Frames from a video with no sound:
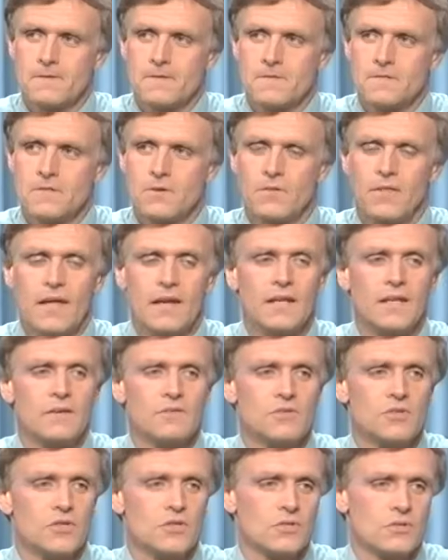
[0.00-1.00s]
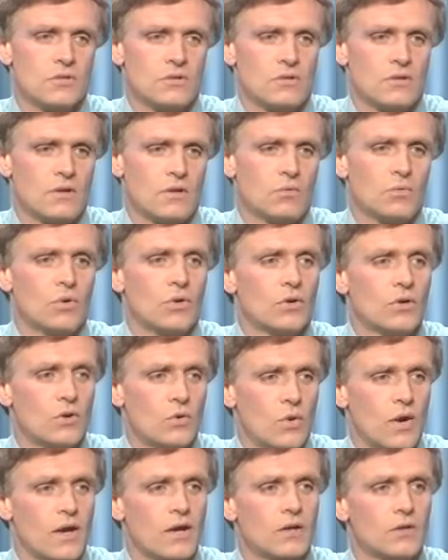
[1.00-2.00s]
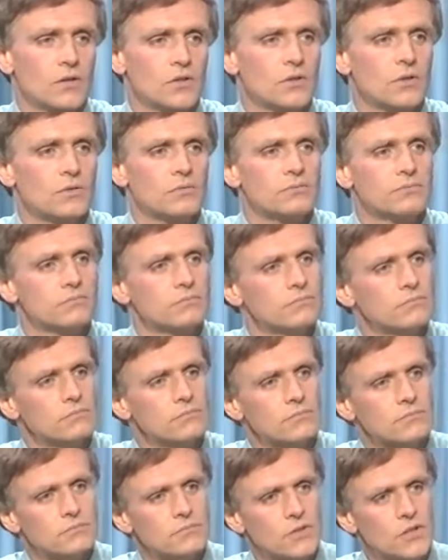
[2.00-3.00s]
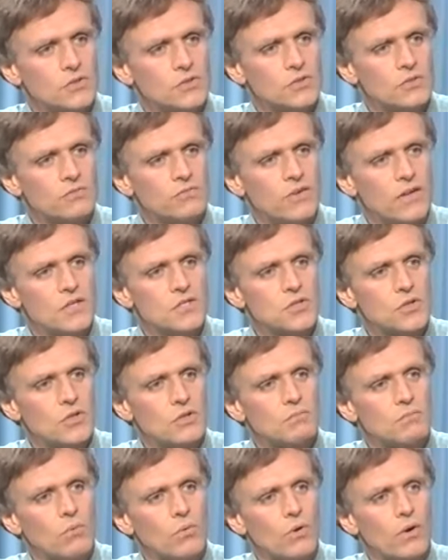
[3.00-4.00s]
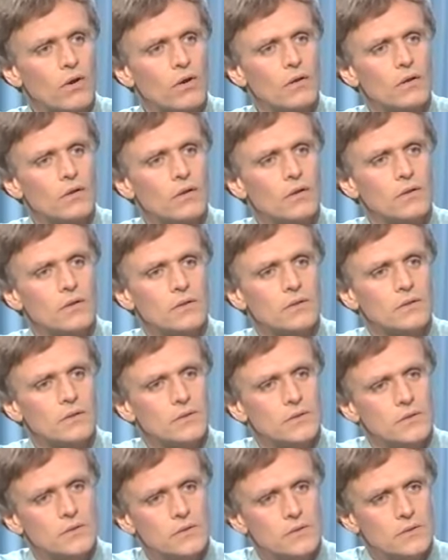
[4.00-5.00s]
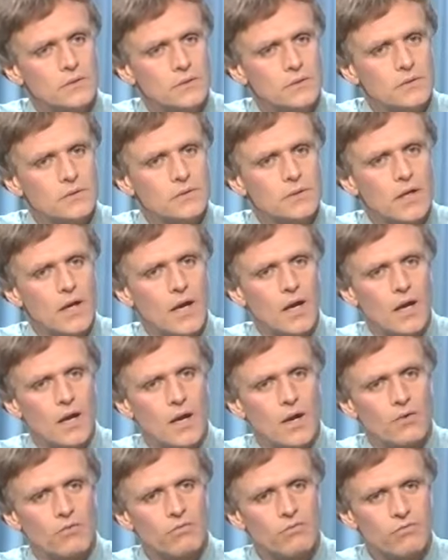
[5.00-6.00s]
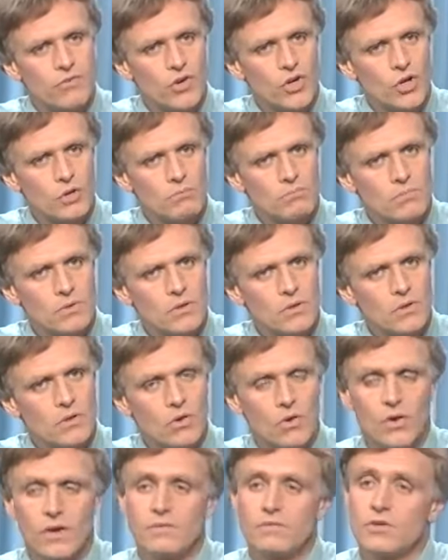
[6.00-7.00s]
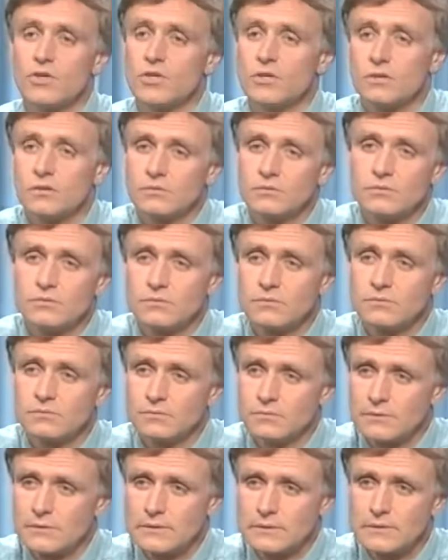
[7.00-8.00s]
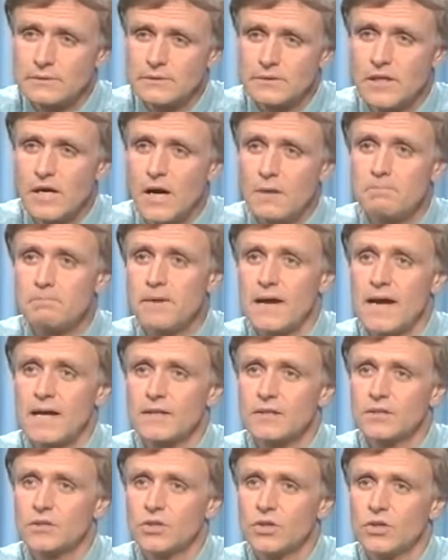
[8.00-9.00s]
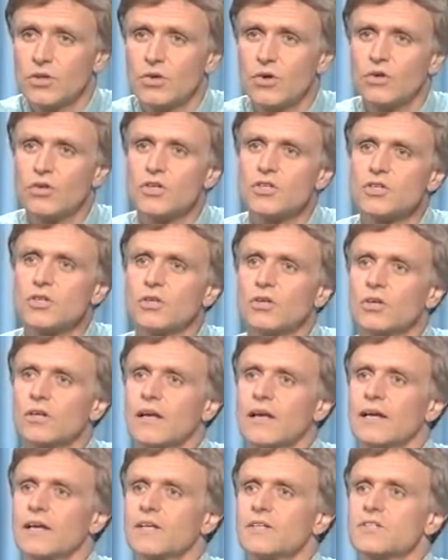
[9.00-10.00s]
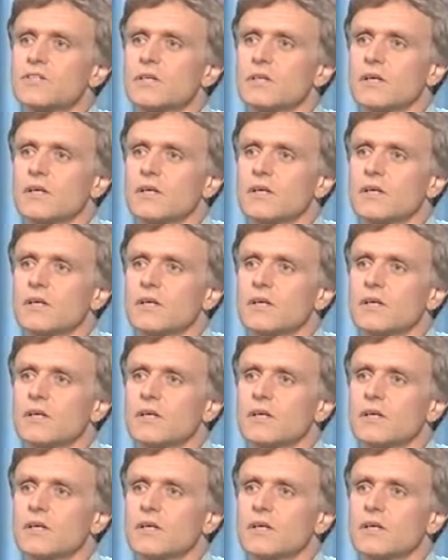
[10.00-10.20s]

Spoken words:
So that gives us a real quick clue. Does the face look more firm or even compact, or does it look like it's